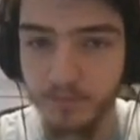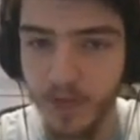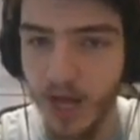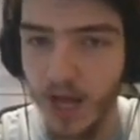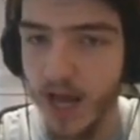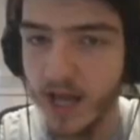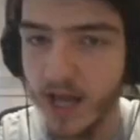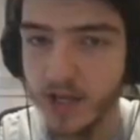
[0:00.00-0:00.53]

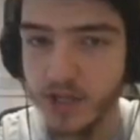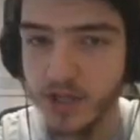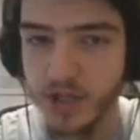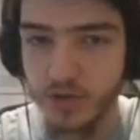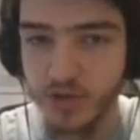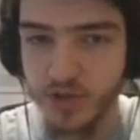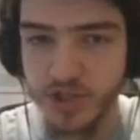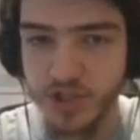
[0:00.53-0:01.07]
and you know,
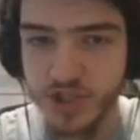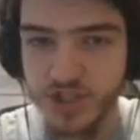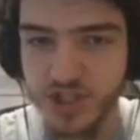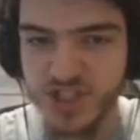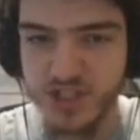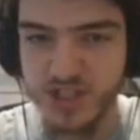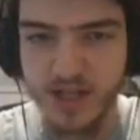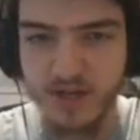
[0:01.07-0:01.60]
just just
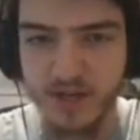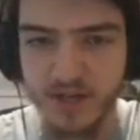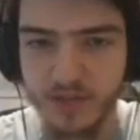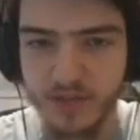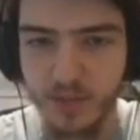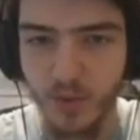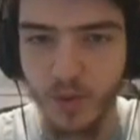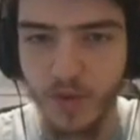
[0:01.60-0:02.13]
kind of
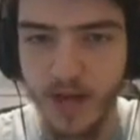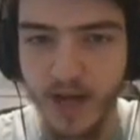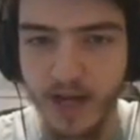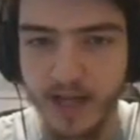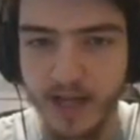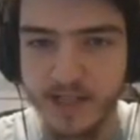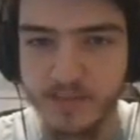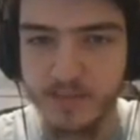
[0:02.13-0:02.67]
explore that,
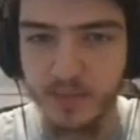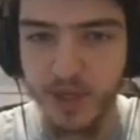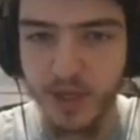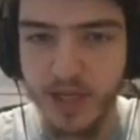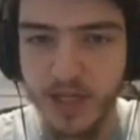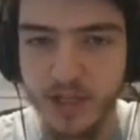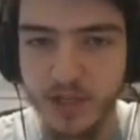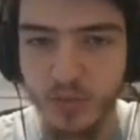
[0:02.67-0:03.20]
get some
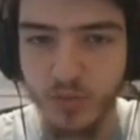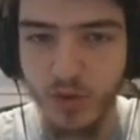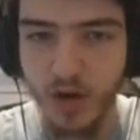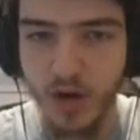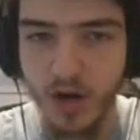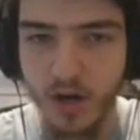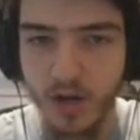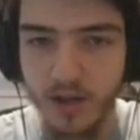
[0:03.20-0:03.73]
blaze
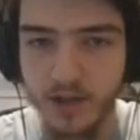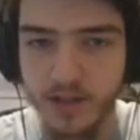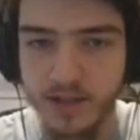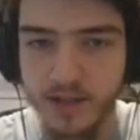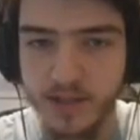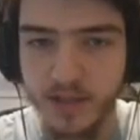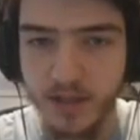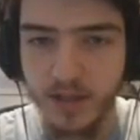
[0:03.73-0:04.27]

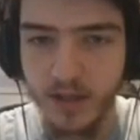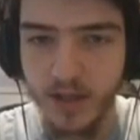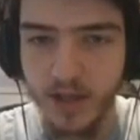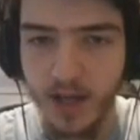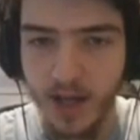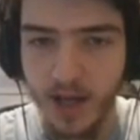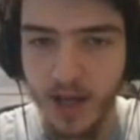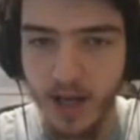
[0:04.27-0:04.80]
rods,
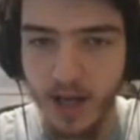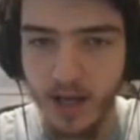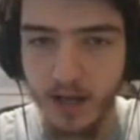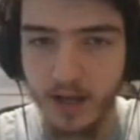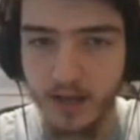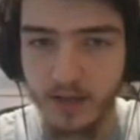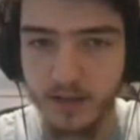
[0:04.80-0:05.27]
and